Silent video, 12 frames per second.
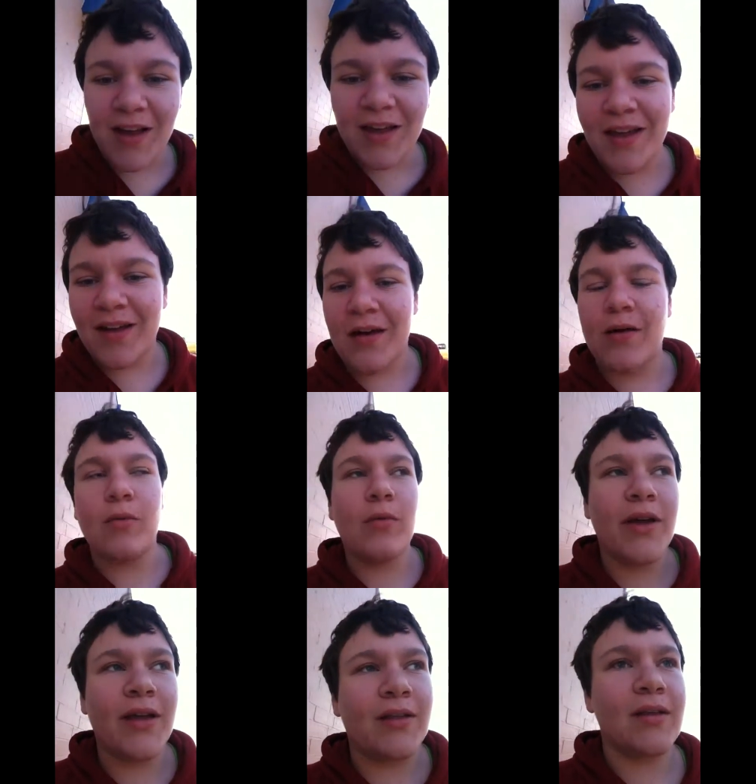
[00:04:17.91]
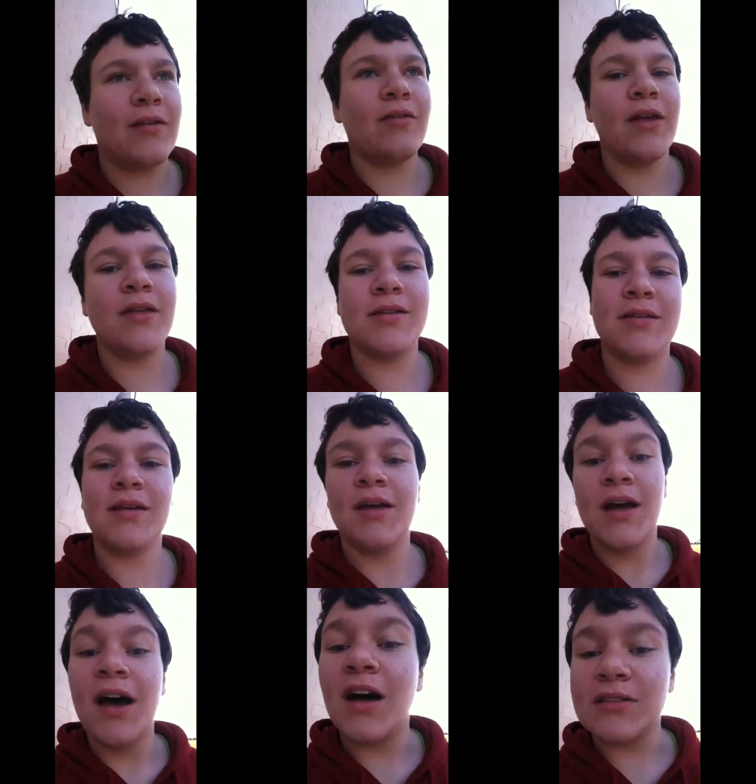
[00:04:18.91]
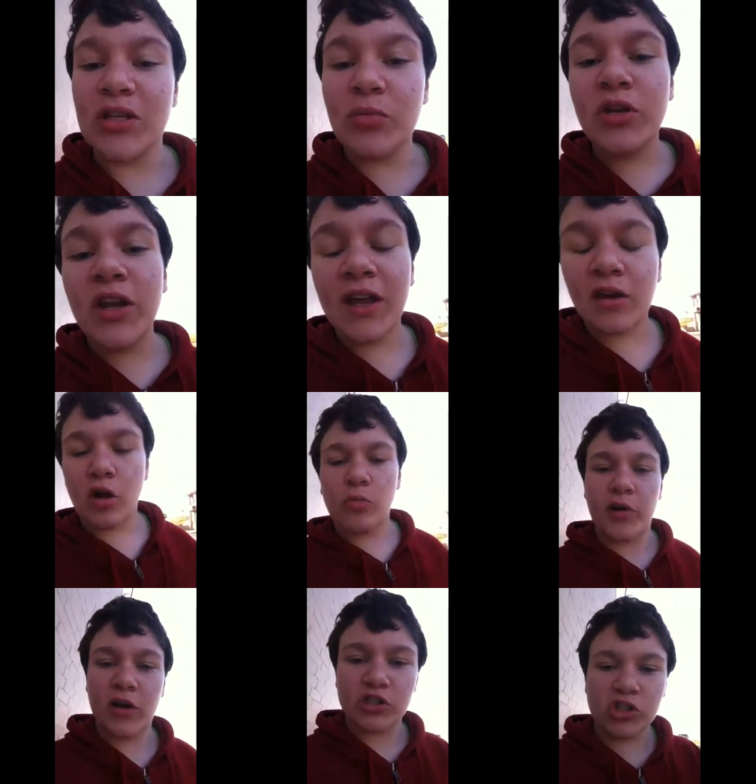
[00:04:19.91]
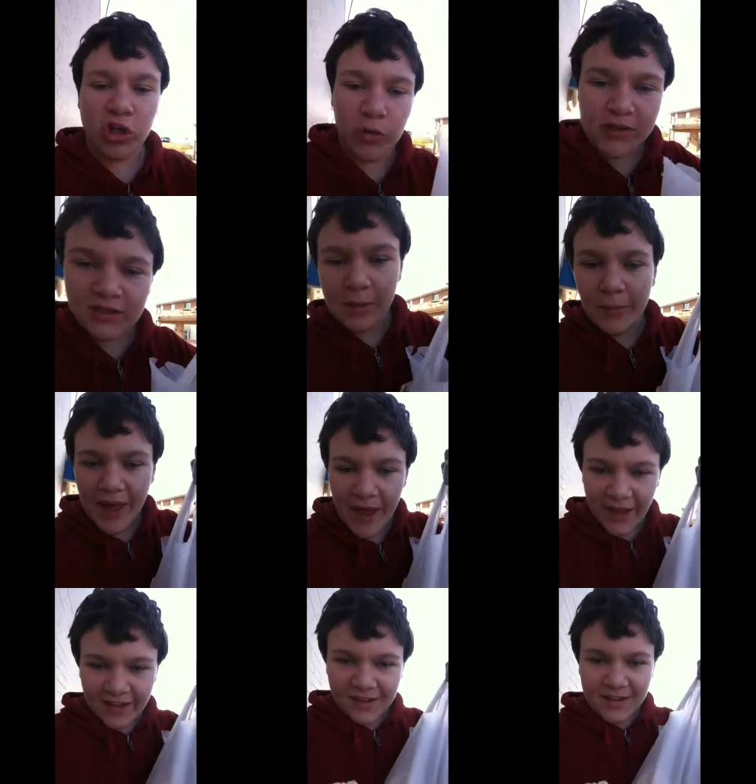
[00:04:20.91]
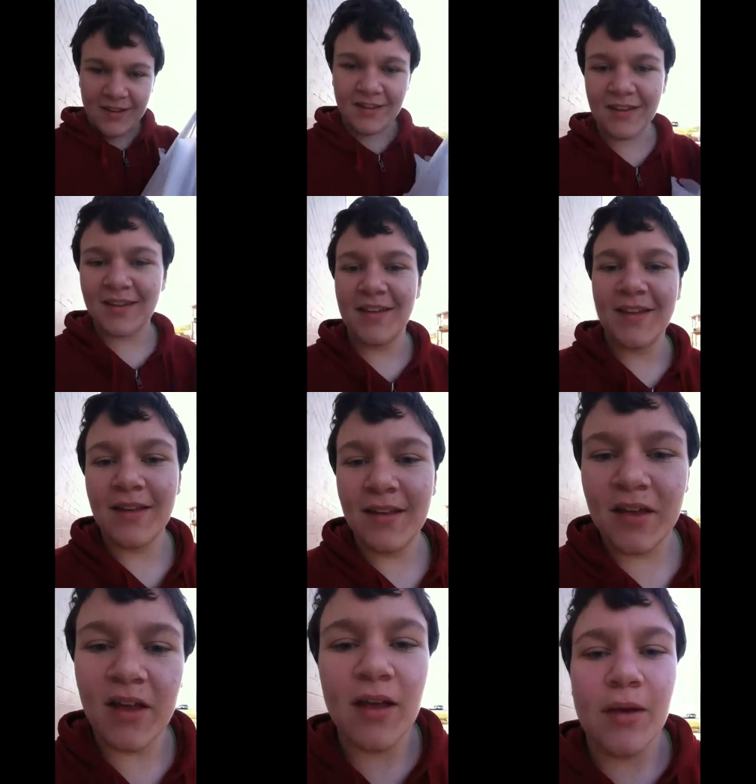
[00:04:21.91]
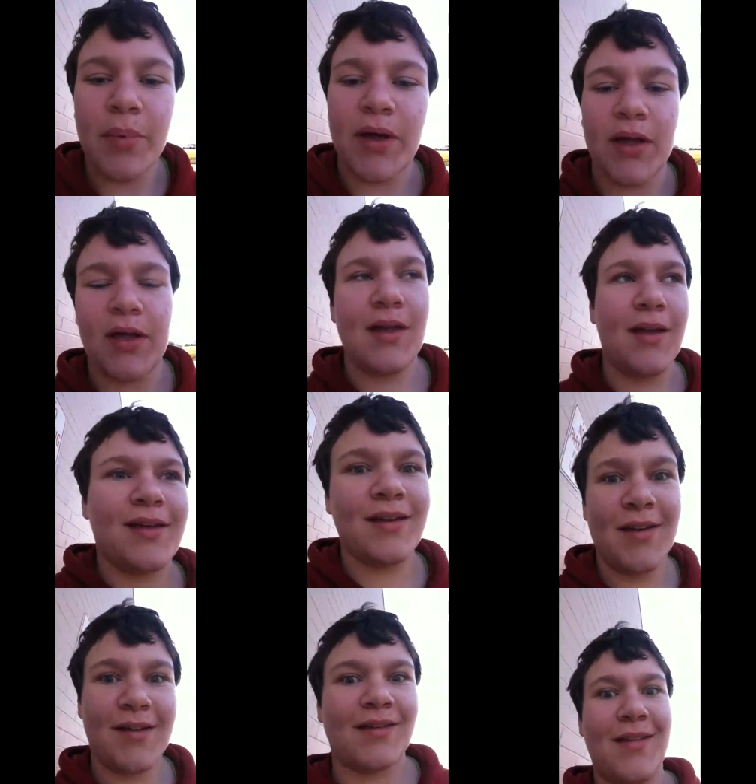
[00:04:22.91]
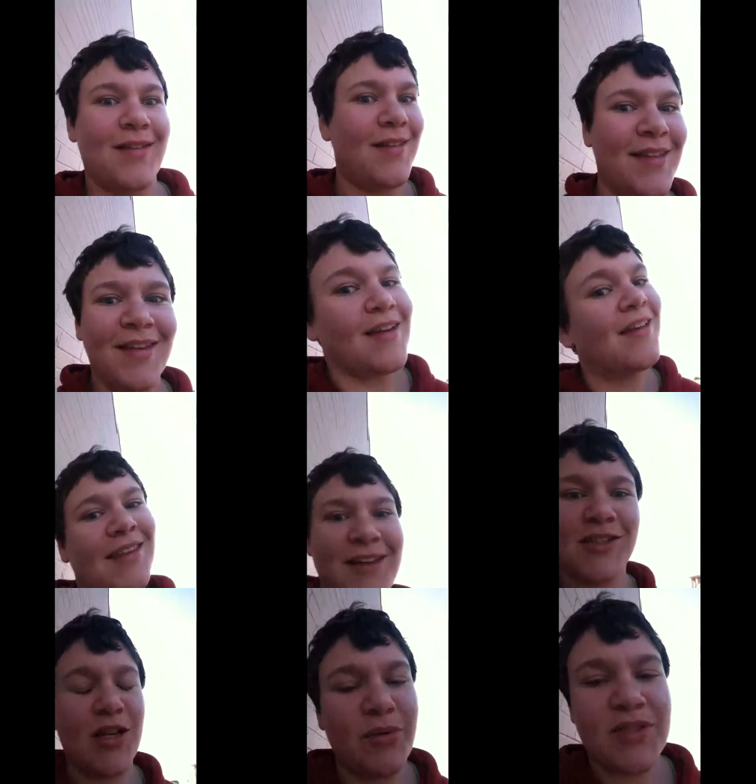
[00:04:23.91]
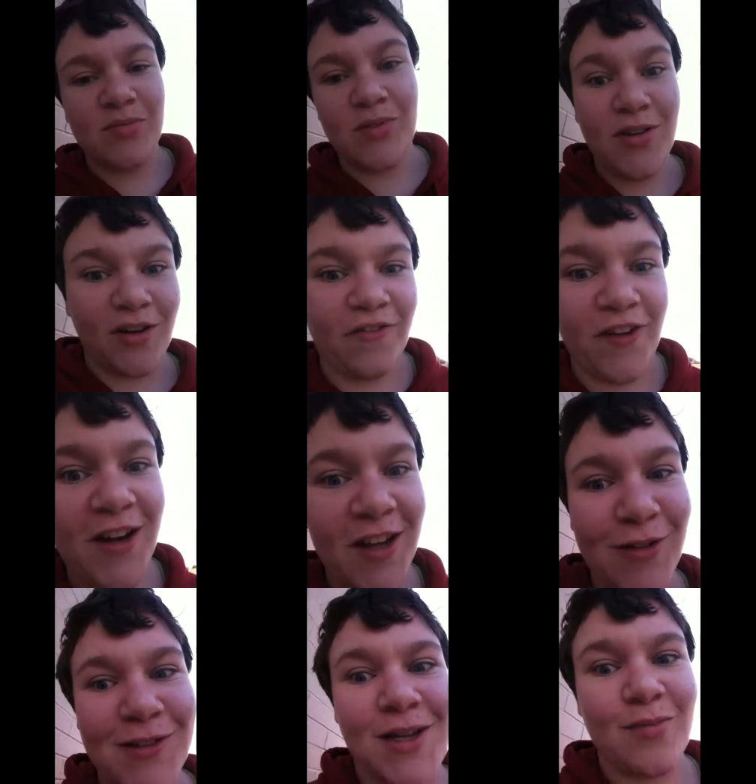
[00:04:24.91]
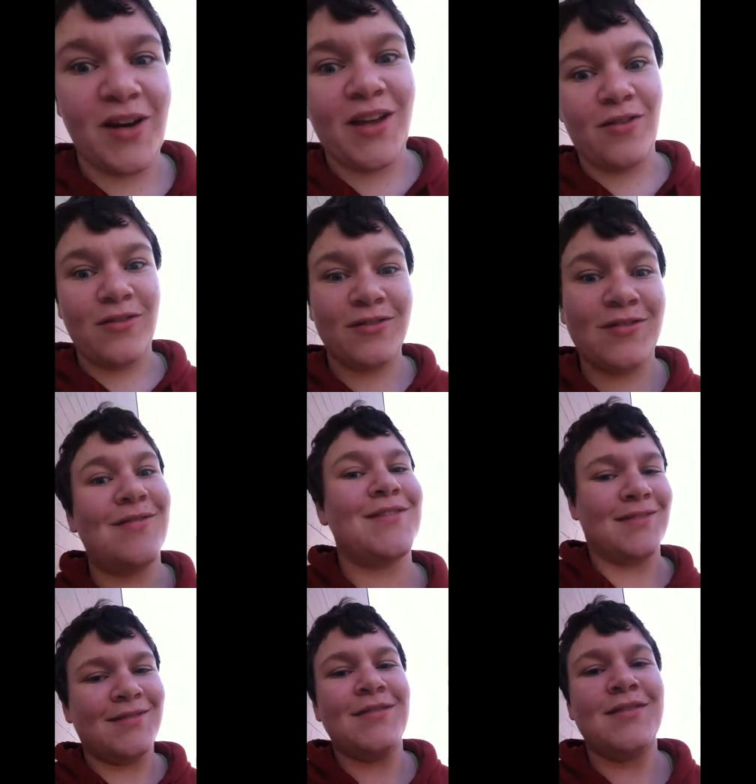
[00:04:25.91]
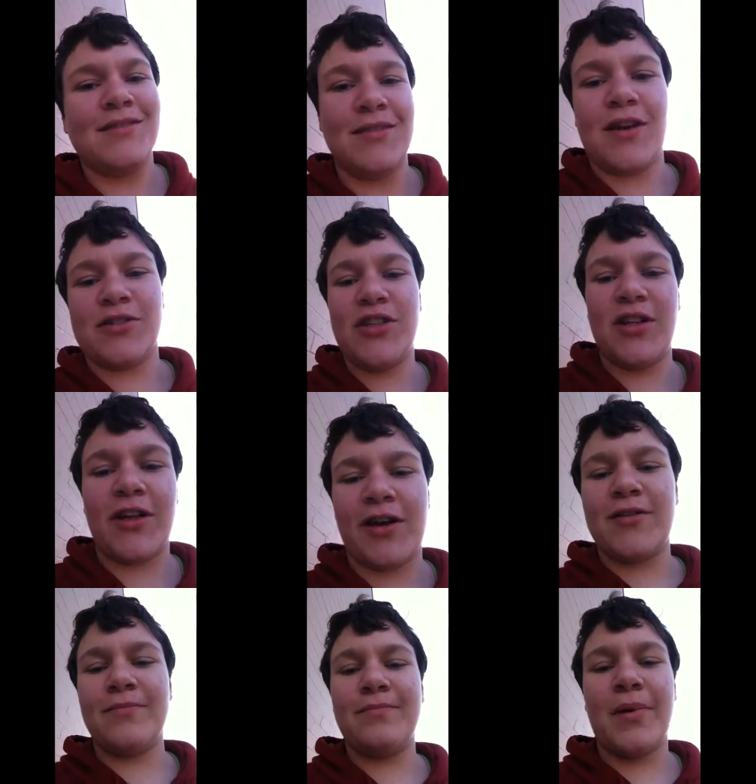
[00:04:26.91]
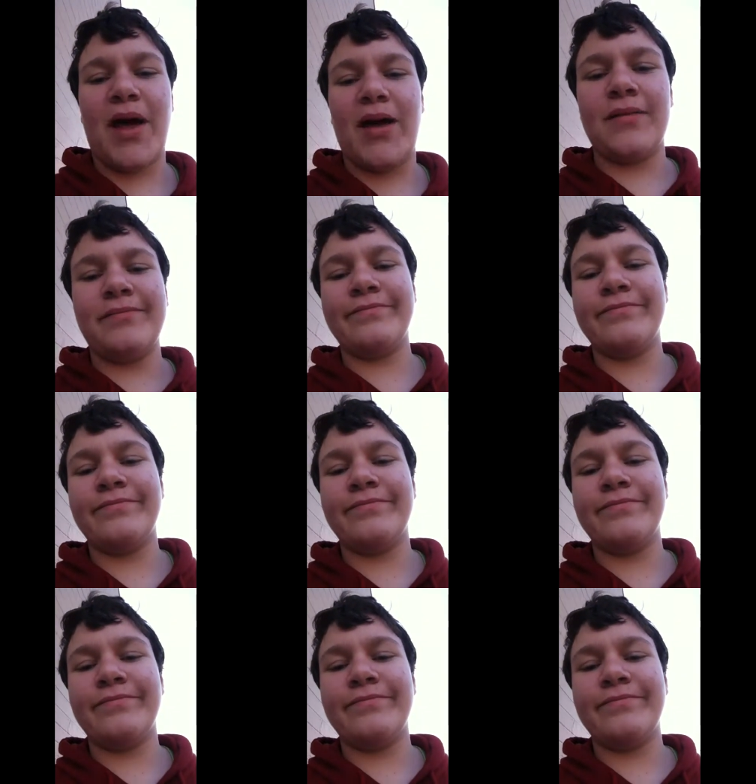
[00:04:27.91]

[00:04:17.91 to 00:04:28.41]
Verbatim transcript: I cannot wait to do this. I'll see you when you get home and I'll show you what's in the bag. But these are going to be some good videos coming out. Talk to you later. Bye.